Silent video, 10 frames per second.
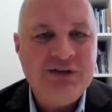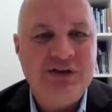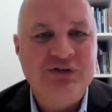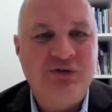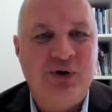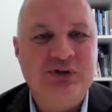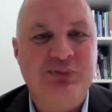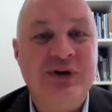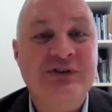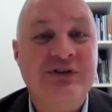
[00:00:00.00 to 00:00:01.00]
So this, of
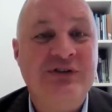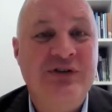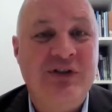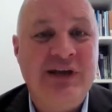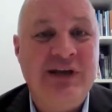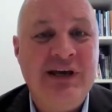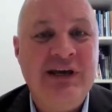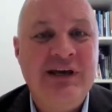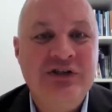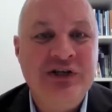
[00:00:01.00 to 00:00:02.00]
course, brings us to
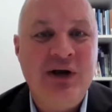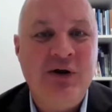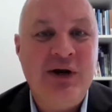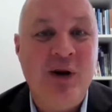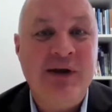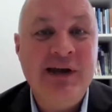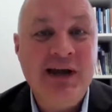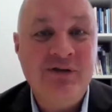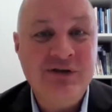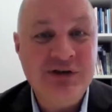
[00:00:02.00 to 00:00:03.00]
the geoeconomic
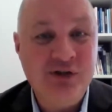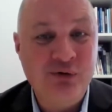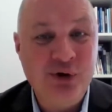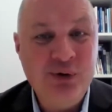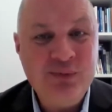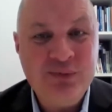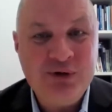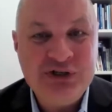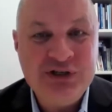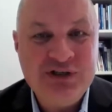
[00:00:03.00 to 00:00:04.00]
elephant in the room,
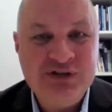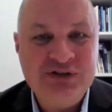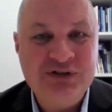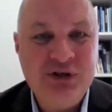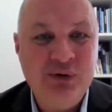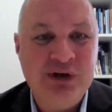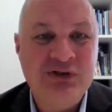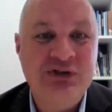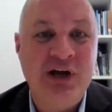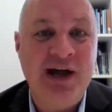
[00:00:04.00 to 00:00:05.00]
which is
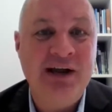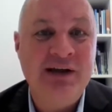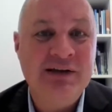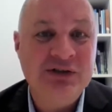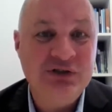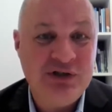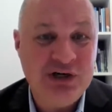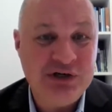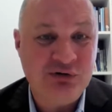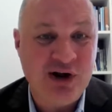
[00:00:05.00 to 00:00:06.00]
US-China
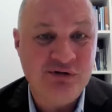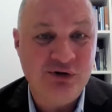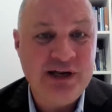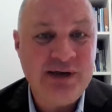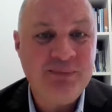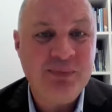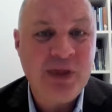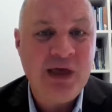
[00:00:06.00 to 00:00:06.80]
strategic rivalry,